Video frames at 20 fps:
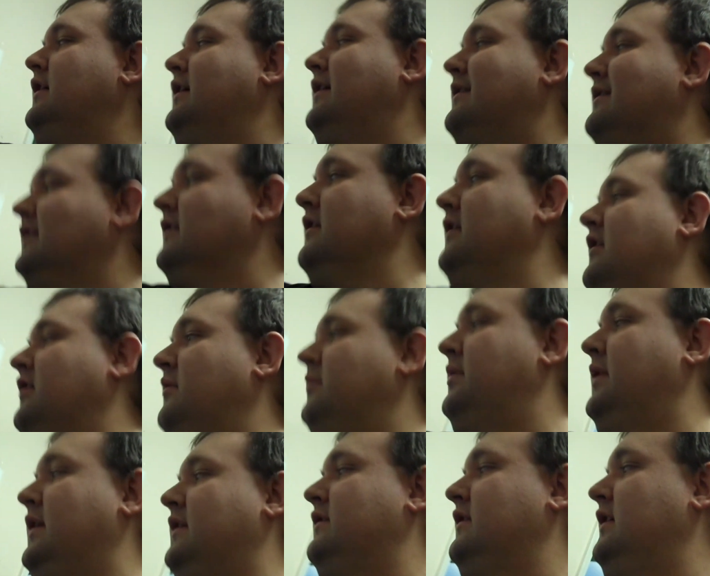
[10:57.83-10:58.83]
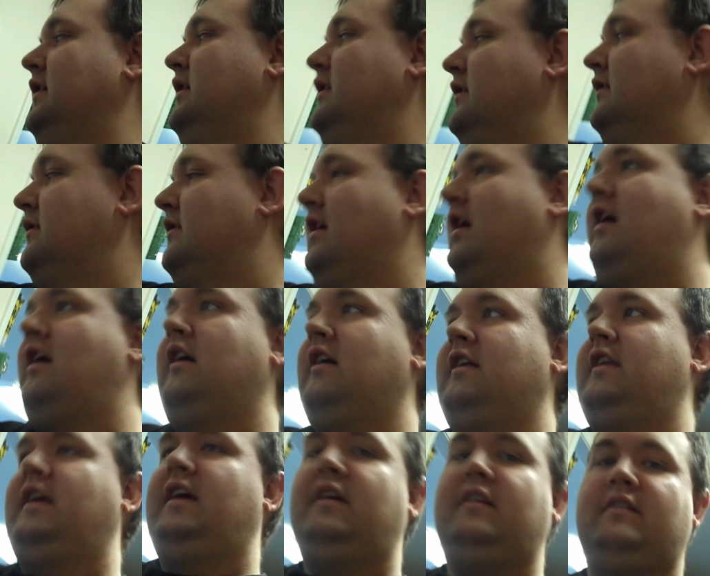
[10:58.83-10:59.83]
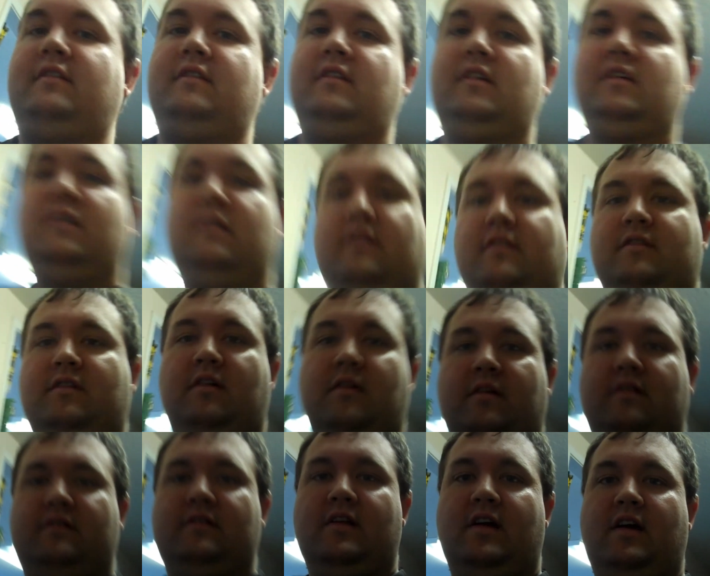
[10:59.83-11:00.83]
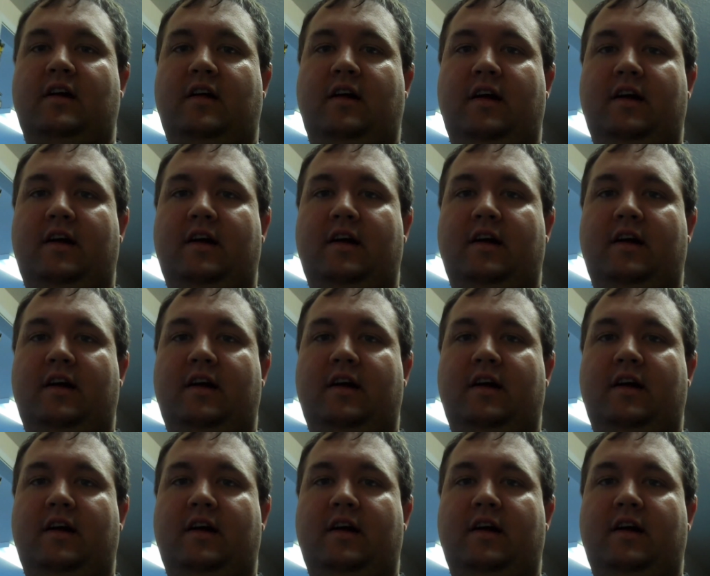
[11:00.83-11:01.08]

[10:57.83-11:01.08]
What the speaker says: It's a little busy. It's the holidays still, so it's not